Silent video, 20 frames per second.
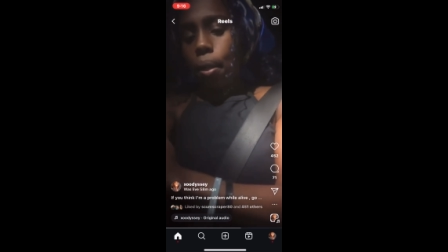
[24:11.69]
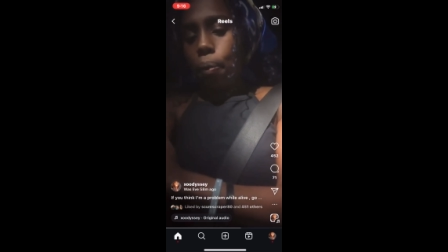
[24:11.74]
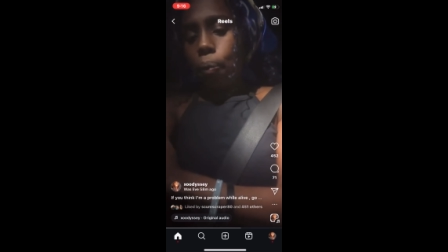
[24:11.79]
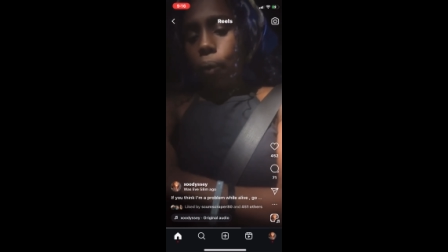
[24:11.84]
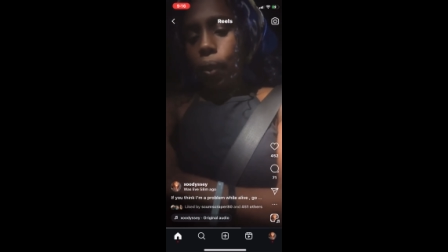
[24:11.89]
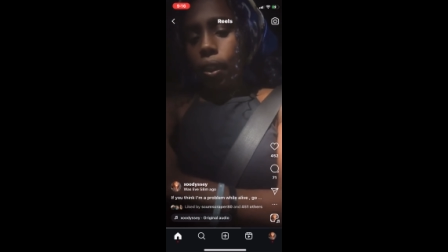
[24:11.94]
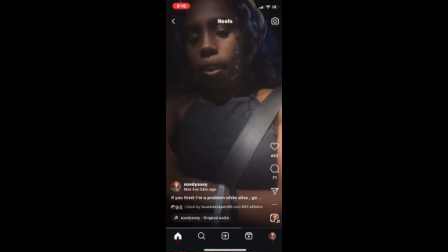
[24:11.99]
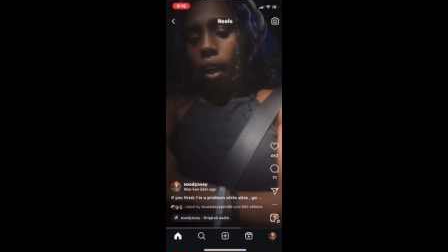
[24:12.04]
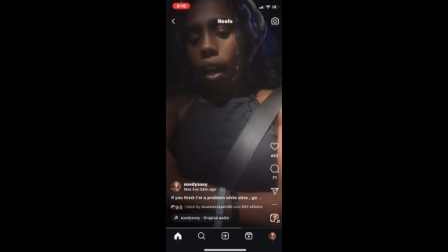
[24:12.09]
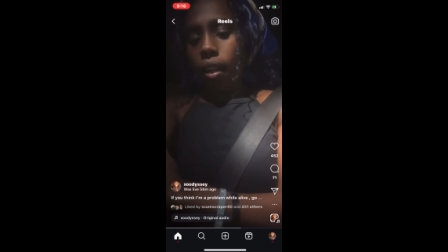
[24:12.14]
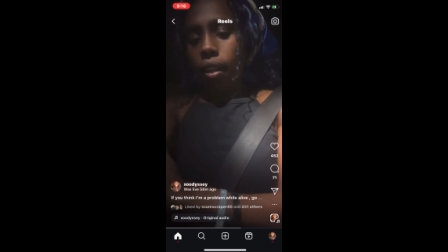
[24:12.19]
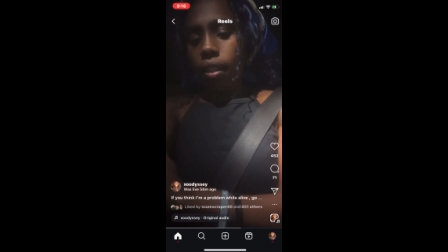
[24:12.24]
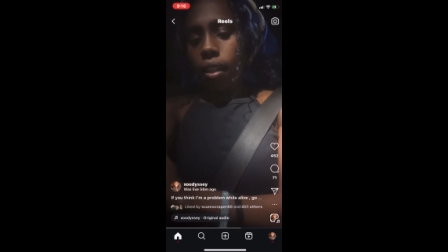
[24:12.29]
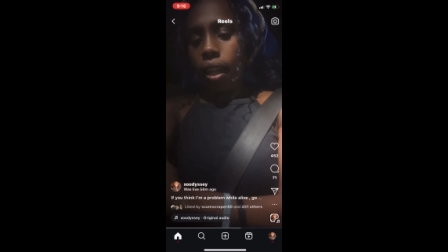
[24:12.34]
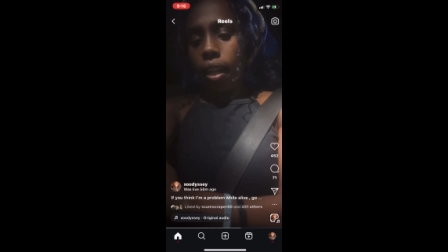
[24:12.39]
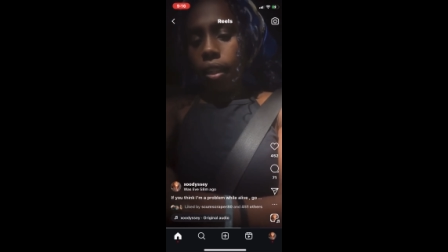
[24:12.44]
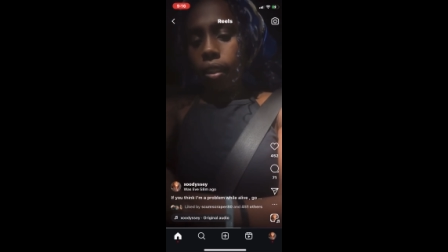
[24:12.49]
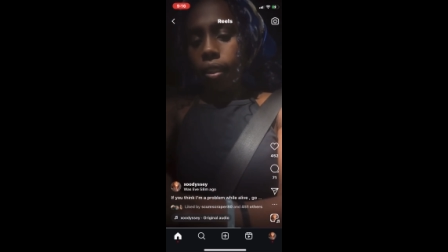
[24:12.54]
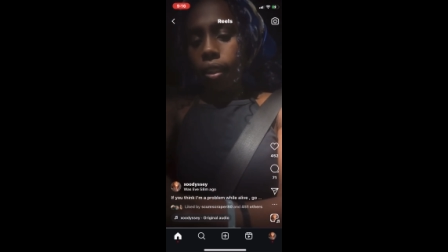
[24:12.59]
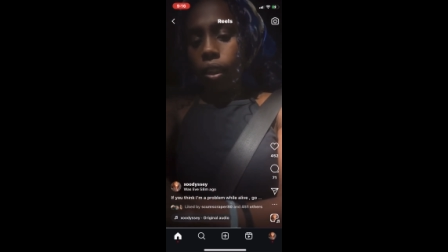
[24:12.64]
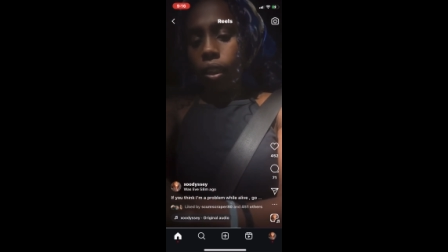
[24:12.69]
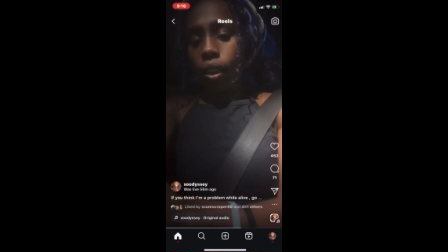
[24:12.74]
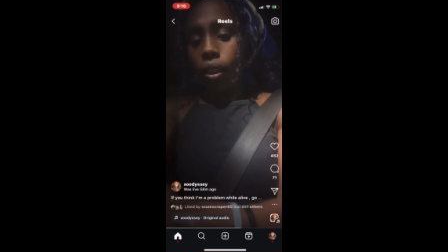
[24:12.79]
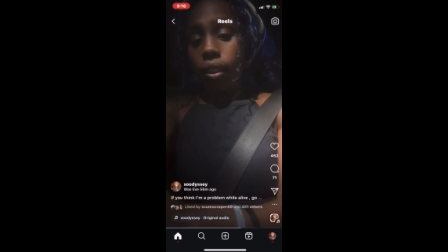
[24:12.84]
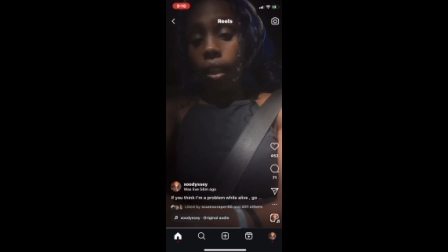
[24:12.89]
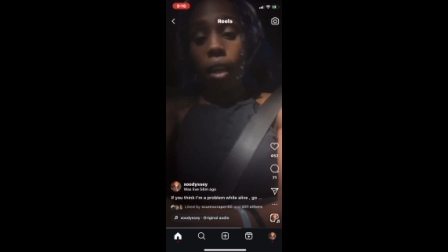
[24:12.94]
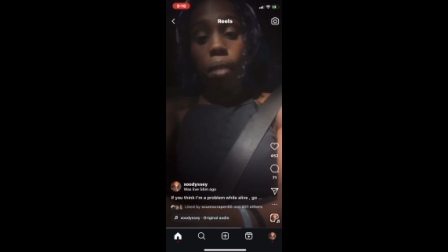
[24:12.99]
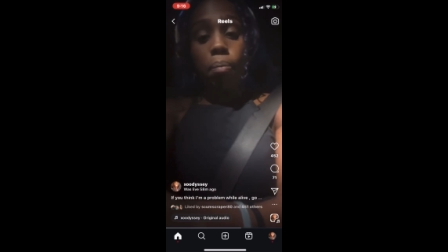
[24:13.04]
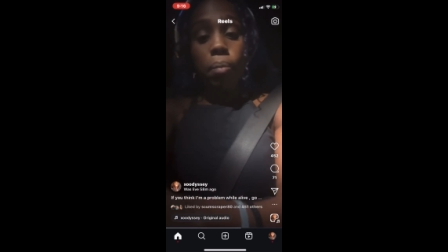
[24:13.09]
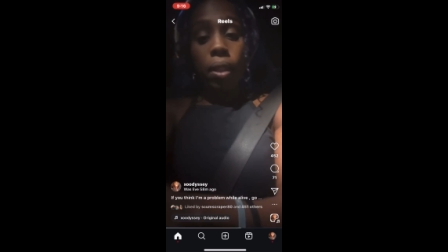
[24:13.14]
was not a case that
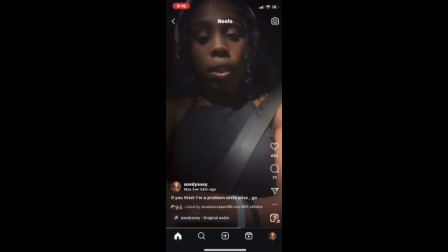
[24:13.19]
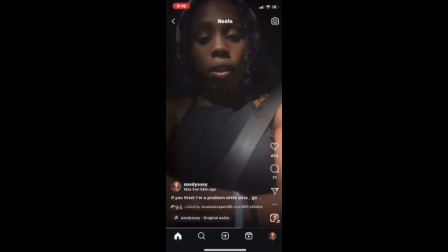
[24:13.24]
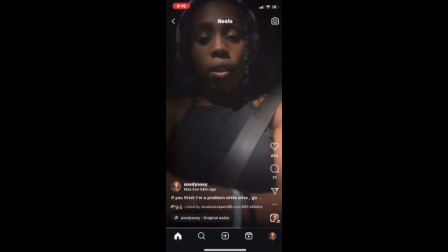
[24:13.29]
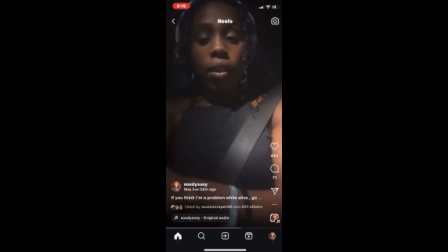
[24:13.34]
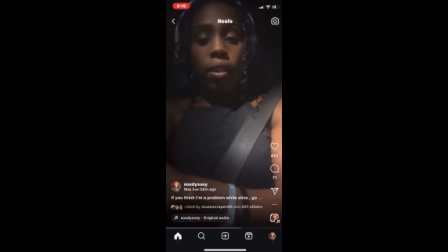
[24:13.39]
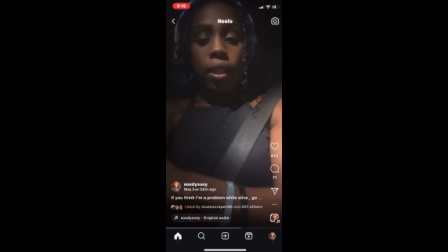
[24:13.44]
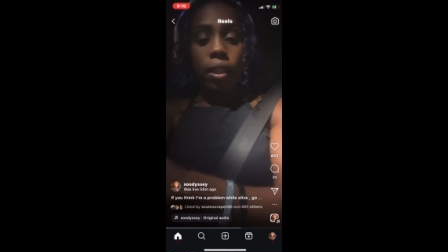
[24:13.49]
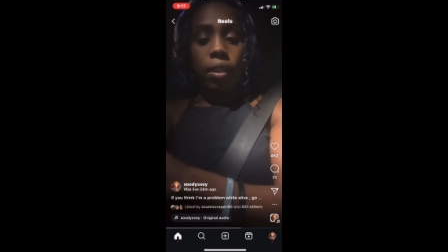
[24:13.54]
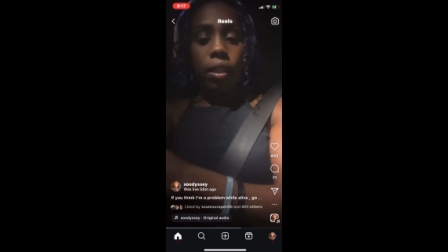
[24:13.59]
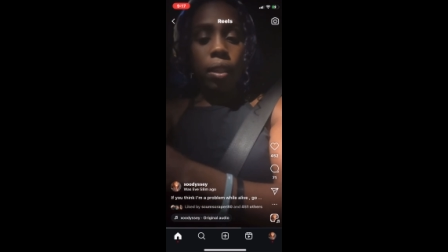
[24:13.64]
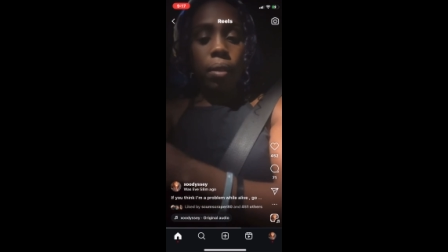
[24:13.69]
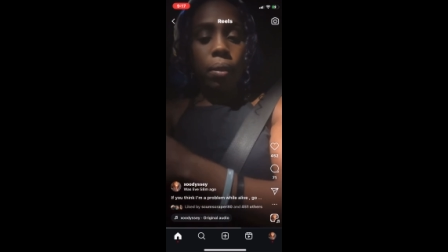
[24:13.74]
just had me on it.